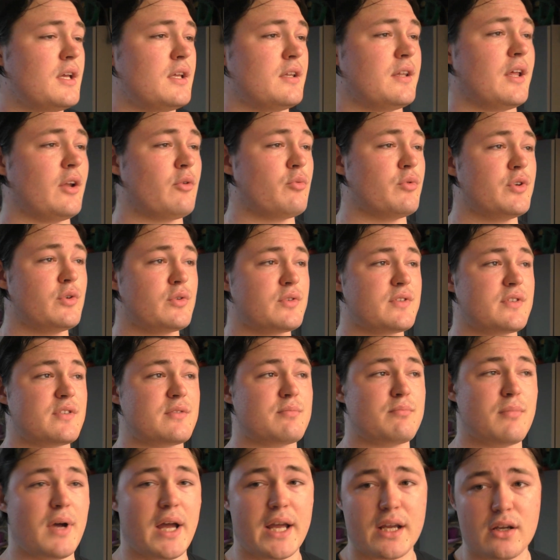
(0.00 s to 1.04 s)
that reduces
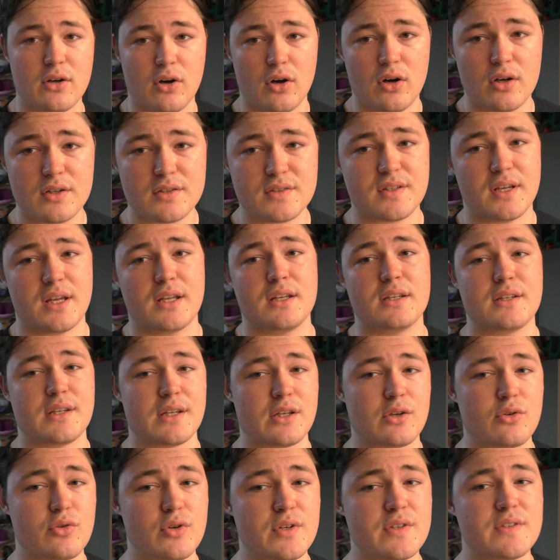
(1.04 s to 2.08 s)
my costs and
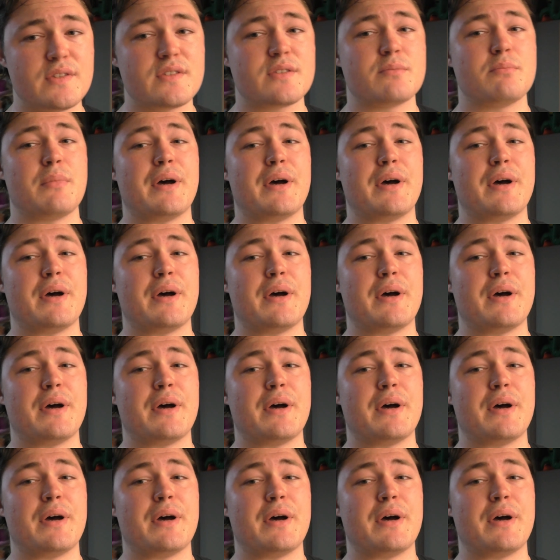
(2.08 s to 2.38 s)
increases